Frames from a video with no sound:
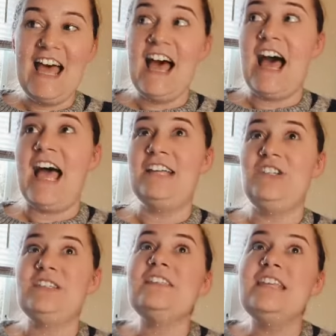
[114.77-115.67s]
I
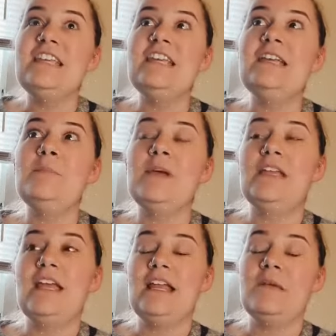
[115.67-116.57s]
just keep
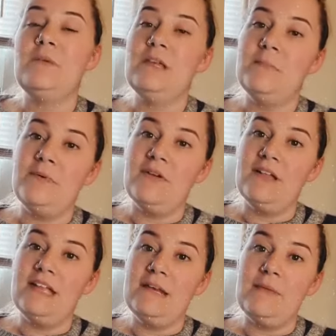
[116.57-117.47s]
getting people
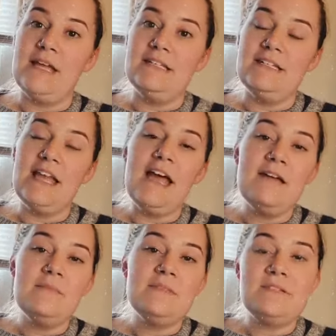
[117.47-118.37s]
in my
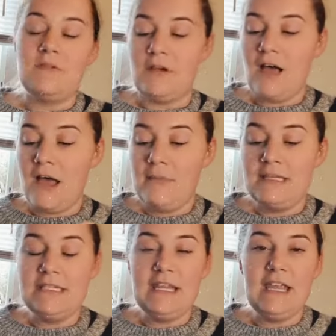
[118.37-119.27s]
DMs or
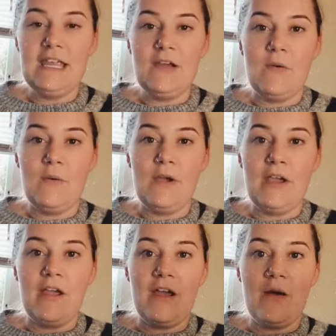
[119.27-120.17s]
commenting
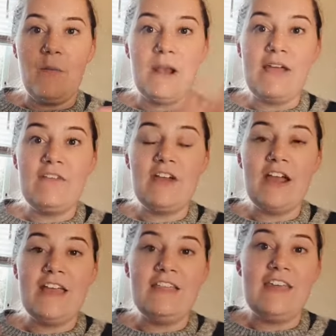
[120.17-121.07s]
or whatever
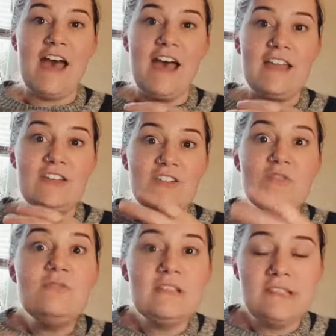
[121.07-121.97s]
that
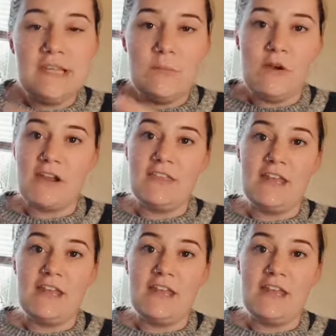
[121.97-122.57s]
do the same work that